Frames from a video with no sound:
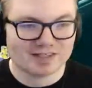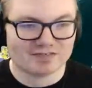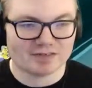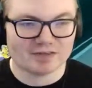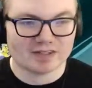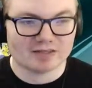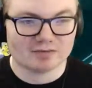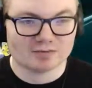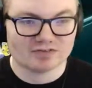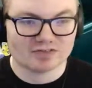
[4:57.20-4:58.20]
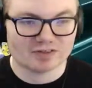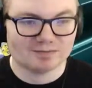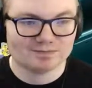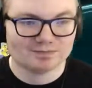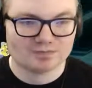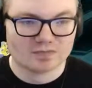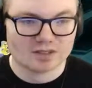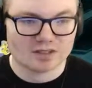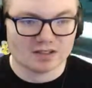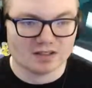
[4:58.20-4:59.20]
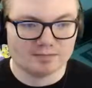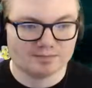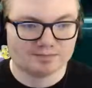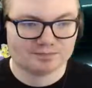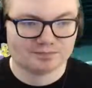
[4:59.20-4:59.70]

even though that would be fun. Um,